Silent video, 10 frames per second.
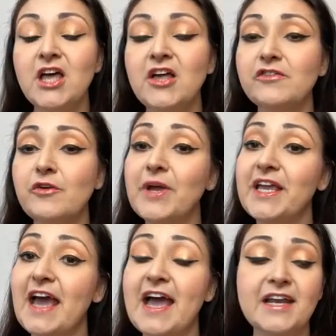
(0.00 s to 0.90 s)
So
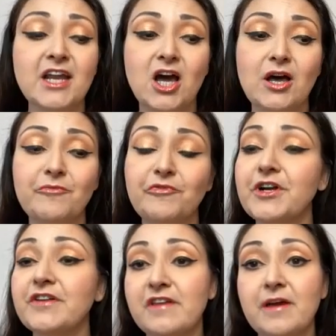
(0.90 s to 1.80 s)
again, for
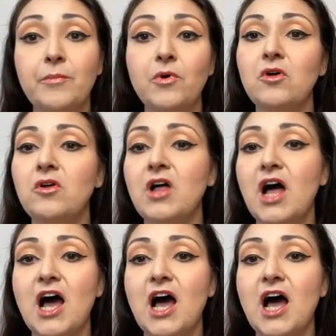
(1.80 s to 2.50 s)
example,